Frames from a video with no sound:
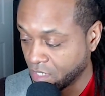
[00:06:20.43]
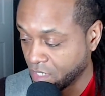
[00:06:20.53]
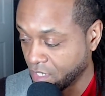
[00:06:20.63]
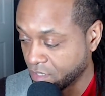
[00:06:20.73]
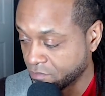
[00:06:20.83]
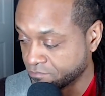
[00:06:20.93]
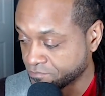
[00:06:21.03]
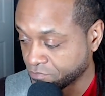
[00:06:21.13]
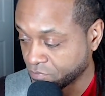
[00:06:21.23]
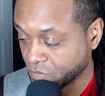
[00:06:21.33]

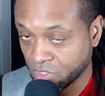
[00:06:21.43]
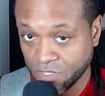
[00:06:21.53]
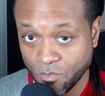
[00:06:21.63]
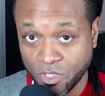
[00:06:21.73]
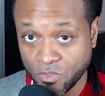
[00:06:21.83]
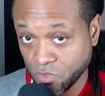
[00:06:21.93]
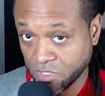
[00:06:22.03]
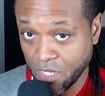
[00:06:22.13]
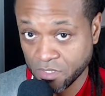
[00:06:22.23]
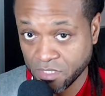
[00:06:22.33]
Someone who's
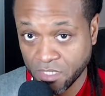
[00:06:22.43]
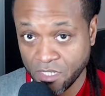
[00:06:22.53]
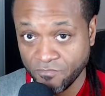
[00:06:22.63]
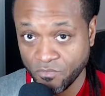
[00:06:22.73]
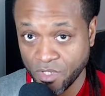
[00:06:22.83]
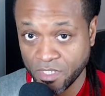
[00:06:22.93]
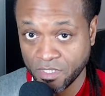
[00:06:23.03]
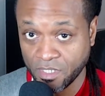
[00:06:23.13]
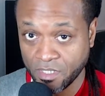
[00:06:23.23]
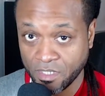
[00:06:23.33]
lost a loved
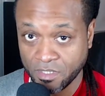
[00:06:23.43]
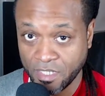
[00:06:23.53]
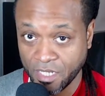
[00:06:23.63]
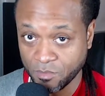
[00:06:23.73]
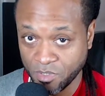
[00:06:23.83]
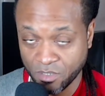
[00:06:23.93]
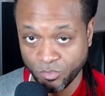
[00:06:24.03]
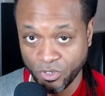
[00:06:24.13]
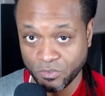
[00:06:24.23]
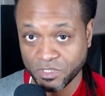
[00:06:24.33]
one, they could be
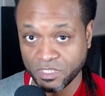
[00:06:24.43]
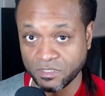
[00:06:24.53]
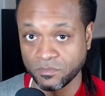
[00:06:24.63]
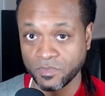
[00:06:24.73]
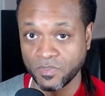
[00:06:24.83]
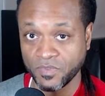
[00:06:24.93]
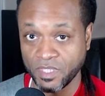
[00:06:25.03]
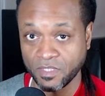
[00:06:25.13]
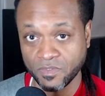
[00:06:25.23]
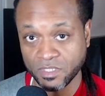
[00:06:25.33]
approached and
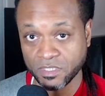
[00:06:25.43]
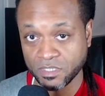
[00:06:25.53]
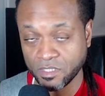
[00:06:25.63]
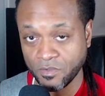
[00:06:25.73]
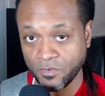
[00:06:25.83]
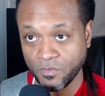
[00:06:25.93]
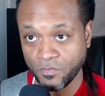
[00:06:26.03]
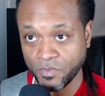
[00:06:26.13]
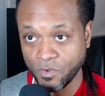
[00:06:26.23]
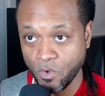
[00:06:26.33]
think this is the
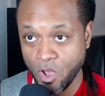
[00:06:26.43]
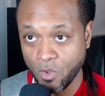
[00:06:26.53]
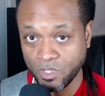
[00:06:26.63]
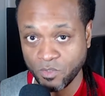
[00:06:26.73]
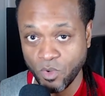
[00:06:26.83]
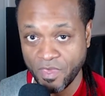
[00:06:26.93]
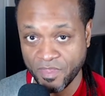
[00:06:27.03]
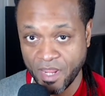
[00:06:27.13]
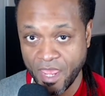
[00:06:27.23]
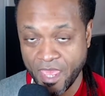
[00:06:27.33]
only way
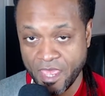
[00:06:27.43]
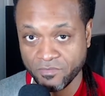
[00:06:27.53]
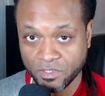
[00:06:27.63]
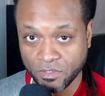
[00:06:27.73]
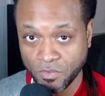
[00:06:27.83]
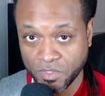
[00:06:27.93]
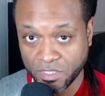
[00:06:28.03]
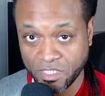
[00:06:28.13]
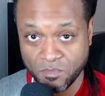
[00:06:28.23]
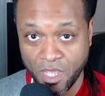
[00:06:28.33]
that I have to
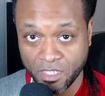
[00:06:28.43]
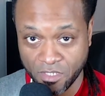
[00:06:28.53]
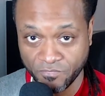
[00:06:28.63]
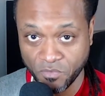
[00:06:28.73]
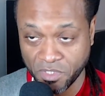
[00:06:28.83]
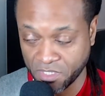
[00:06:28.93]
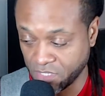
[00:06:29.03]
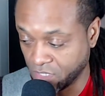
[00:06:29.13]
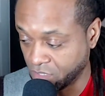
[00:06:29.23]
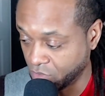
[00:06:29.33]
see my loved one
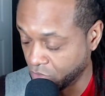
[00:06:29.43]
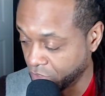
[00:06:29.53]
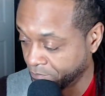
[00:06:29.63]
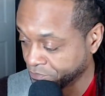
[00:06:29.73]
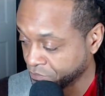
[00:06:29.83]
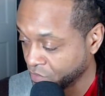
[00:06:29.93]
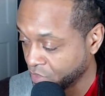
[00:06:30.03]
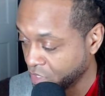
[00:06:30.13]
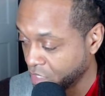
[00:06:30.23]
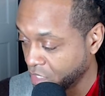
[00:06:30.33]
again. Or,
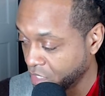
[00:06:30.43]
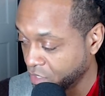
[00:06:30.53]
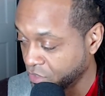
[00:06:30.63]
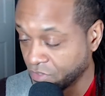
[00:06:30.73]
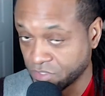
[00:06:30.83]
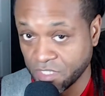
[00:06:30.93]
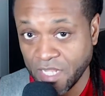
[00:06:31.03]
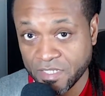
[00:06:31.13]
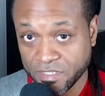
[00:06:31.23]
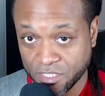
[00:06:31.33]
there's a
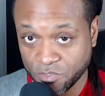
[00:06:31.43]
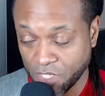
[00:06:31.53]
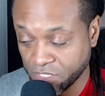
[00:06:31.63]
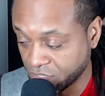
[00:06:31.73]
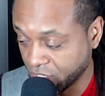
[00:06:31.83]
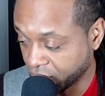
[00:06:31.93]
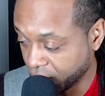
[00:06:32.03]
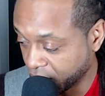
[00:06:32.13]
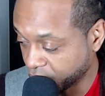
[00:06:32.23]
lot of situations like that.